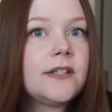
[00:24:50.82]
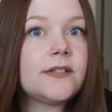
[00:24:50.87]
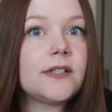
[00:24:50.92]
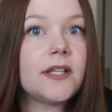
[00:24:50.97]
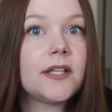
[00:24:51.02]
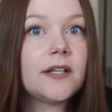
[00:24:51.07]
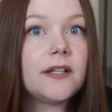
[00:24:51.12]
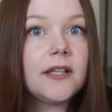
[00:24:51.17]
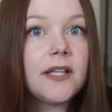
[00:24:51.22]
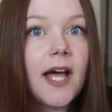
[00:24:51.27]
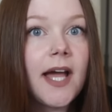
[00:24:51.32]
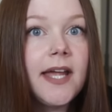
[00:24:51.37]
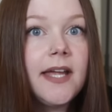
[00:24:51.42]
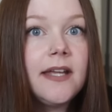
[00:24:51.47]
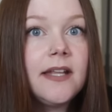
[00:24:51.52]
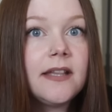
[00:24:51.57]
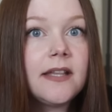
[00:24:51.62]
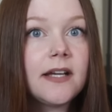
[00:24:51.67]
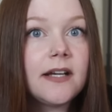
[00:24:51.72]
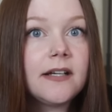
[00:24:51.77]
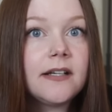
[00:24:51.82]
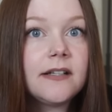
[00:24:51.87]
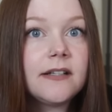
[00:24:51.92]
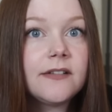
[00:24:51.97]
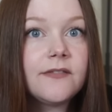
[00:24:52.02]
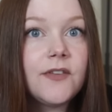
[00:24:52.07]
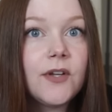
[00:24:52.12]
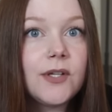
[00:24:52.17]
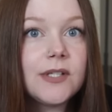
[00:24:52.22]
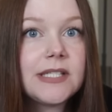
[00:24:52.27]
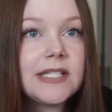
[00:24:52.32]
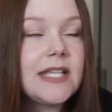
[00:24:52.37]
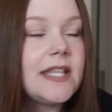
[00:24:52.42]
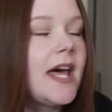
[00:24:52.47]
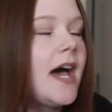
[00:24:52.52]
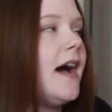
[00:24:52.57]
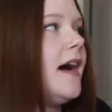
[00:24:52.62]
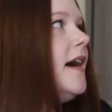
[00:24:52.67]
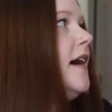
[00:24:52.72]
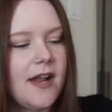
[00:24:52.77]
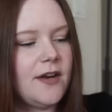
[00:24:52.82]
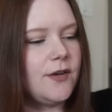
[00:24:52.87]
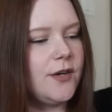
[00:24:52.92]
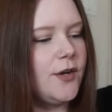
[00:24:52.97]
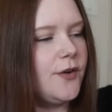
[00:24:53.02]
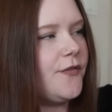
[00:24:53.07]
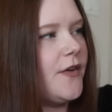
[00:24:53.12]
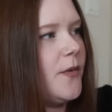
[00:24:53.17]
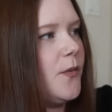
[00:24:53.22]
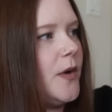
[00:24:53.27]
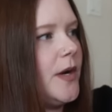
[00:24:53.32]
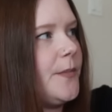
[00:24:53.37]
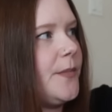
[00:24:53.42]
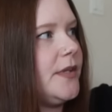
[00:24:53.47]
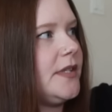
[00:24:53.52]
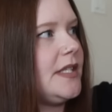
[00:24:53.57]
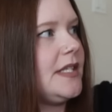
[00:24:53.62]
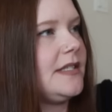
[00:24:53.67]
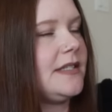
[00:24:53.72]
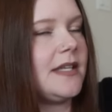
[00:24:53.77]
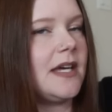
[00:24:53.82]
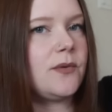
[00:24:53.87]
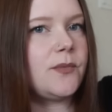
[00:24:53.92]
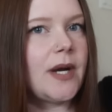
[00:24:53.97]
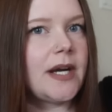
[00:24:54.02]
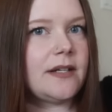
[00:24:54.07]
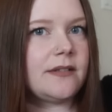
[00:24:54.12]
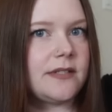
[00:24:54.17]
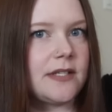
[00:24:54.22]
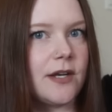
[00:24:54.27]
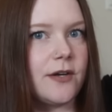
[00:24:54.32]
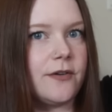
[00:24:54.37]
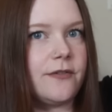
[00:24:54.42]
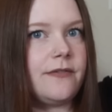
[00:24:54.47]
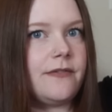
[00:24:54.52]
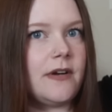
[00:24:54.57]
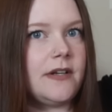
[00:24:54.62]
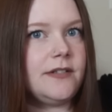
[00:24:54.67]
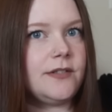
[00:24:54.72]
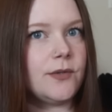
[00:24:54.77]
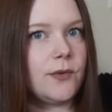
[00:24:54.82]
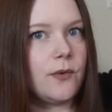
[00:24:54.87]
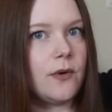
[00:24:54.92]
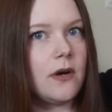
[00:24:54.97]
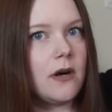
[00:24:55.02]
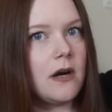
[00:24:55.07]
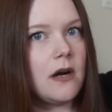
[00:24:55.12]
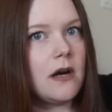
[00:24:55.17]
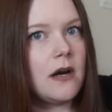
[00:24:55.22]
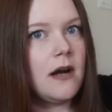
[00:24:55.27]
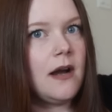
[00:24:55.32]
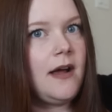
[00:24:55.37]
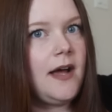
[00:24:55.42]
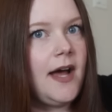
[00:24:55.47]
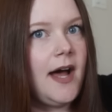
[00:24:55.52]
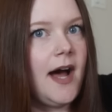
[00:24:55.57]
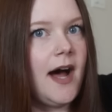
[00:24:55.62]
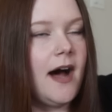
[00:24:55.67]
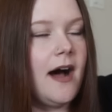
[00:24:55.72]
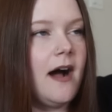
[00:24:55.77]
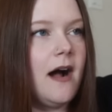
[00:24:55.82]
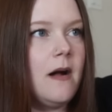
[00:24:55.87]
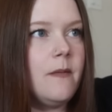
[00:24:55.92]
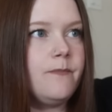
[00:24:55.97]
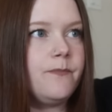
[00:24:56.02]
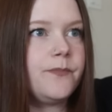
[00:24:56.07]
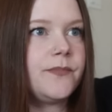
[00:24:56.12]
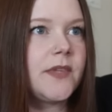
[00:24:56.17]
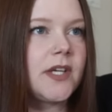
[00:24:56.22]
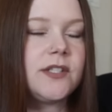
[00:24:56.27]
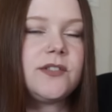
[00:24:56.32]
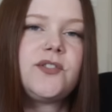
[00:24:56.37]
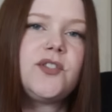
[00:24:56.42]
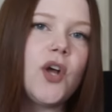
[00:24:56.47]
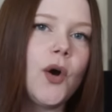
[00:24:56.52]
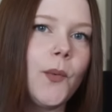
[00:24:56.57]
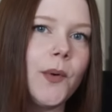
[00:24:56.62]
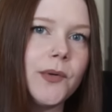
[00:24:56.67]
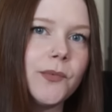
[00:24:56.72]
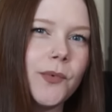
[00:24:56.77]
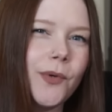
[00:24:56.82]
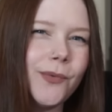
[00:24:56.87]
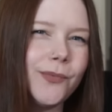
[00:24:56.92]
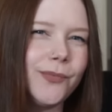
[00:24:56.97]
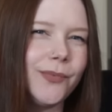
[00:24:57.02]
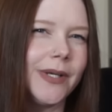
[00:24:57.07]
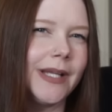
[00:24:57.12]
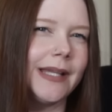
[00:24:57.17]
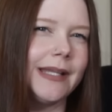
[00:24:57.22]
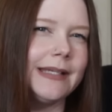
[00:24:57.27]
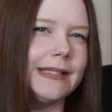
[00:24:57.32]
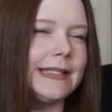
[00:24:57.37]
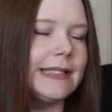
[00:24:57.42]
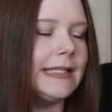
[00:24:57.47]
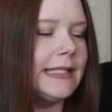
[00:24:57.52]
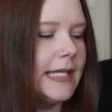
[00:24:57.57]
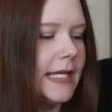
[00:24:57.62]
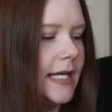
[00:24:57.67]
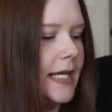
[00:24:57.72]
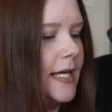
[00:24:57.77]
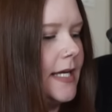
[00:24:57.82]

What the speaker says: there's a little light in there, if you can see that. I don't know if I want to put this like right outside our front door, because no one will really see